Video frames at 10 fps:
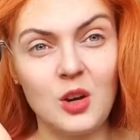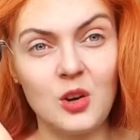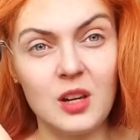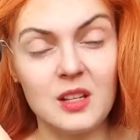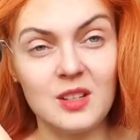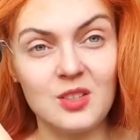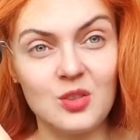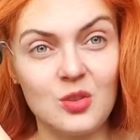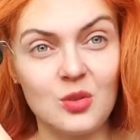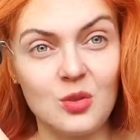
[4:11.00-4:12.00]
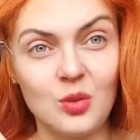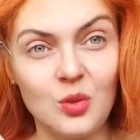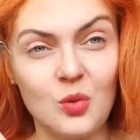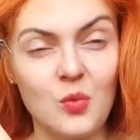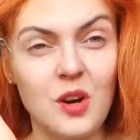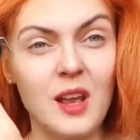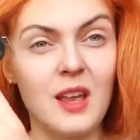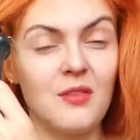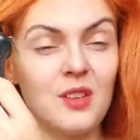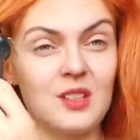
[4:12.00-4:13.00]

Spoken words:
or at least to what I have